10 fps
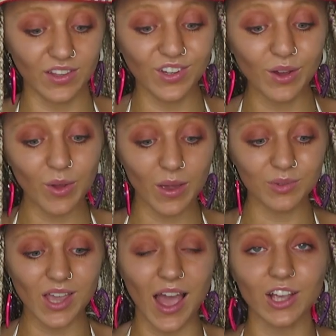And you know what, it
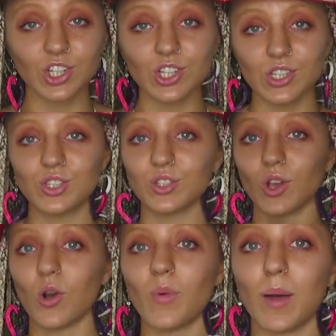was actually
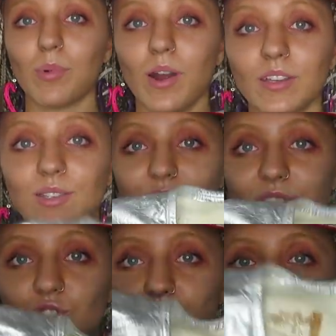so well priced. It
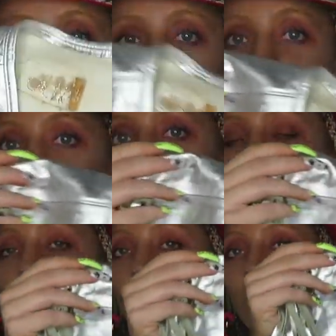was literally 25
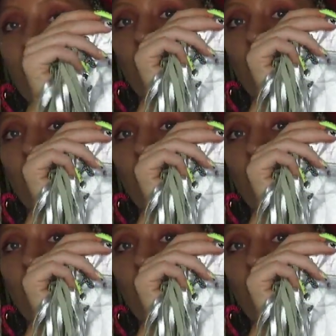euro.